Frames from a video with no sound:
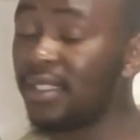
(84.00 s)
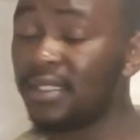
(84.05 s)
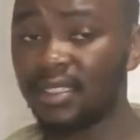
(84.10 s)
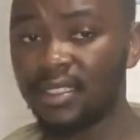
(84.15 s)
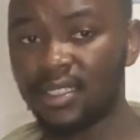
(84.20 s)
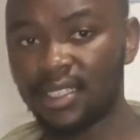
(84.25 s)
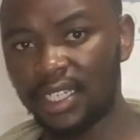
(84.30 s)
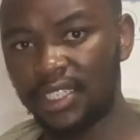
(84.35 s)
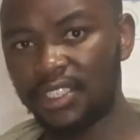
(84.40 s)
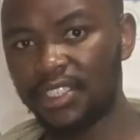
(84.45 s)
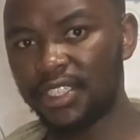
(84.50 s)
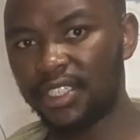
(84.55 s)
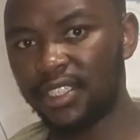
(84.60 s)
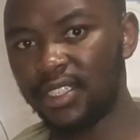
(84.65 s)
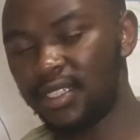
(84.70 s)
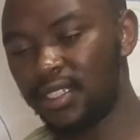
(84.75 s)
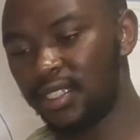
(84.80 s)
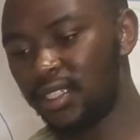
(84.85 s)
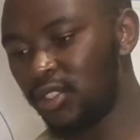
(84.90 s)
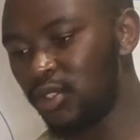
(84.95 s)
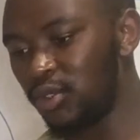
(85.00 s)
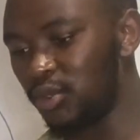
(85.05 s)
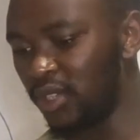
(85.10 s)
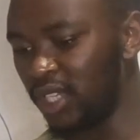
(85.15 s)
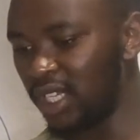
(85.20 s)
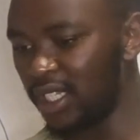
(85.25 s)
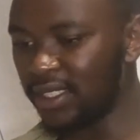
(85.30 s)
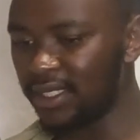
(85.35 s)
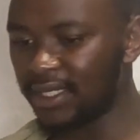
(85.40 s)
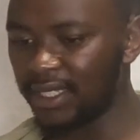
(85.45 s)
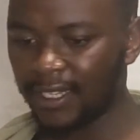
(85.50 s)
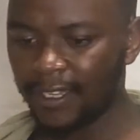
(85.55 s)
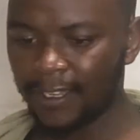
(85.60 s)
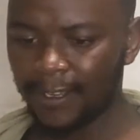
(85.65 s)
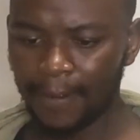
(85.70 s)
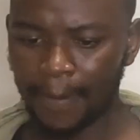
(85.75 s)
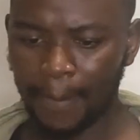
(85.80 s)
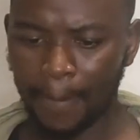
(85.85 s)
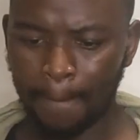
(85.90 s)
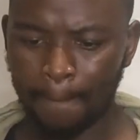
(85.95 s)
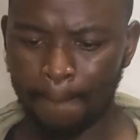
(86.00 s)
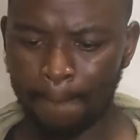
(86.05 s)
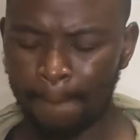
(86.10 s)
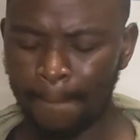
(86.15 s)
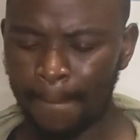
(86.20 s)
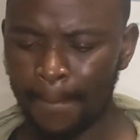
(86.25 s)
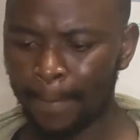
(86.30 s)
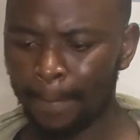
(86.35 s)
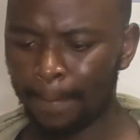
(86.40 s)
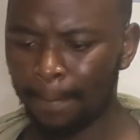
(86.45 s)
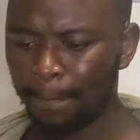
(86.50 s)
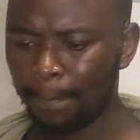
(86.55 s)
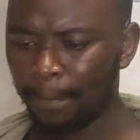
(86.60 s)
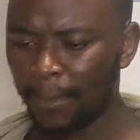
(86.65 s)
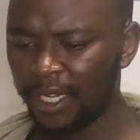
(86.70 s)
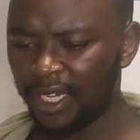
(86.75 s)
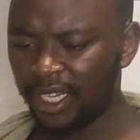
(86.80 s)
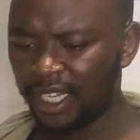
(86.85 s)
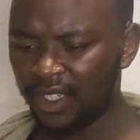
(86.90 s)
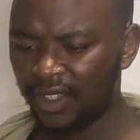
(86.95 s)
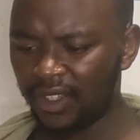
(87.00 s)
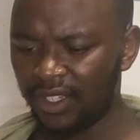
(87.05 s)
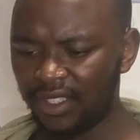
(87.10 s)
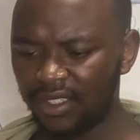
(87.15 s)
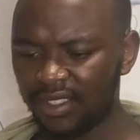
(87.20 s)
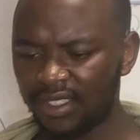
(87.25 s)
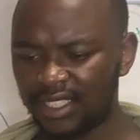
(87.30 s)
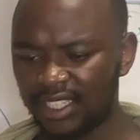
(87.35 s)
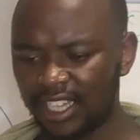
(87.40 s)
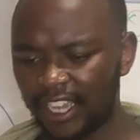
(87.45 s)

is the tangent to that circle. And then there is a